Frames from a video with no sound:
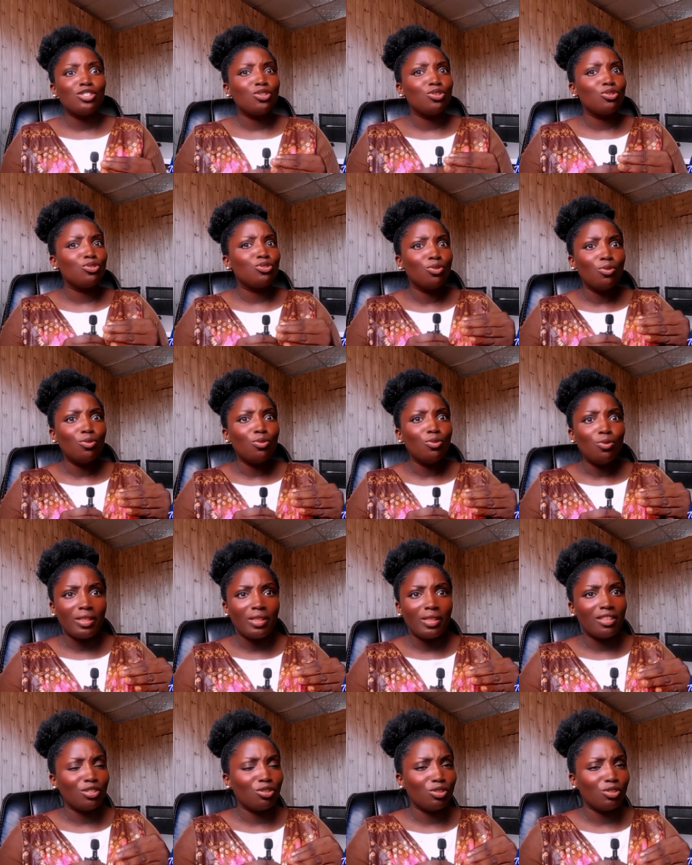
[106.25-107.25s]
and to
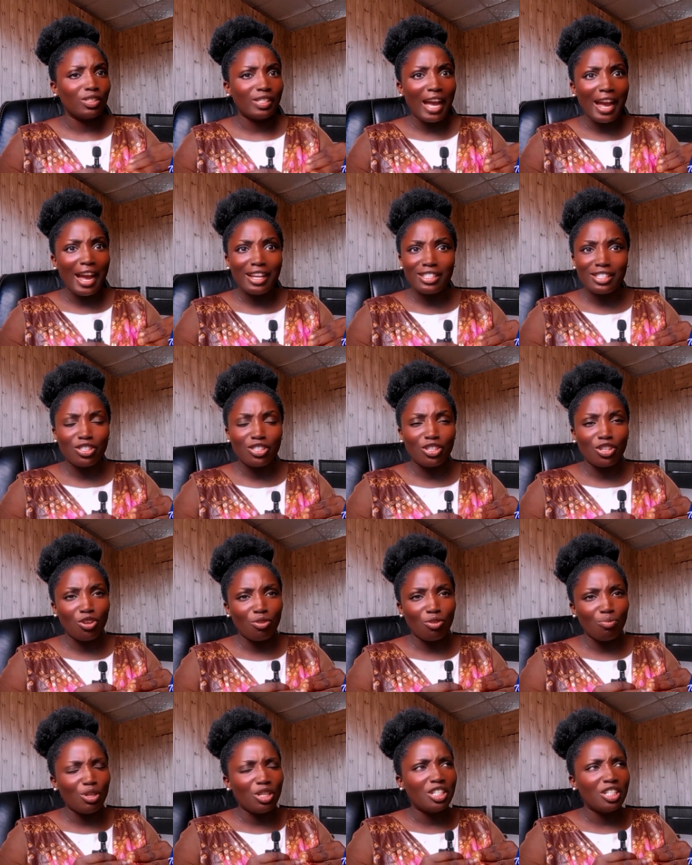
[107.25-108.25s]
do in the society, in
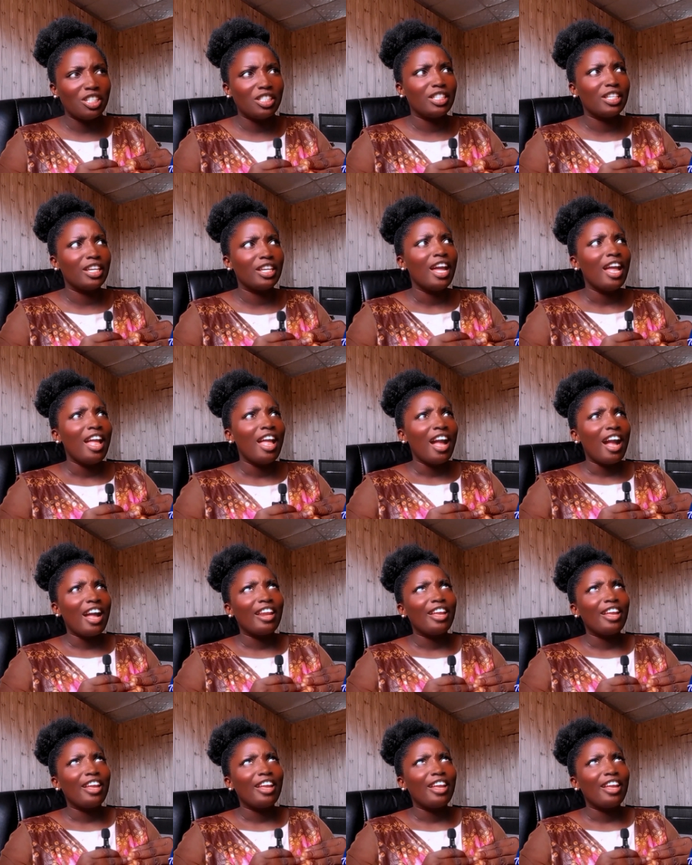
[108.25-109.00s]
the community.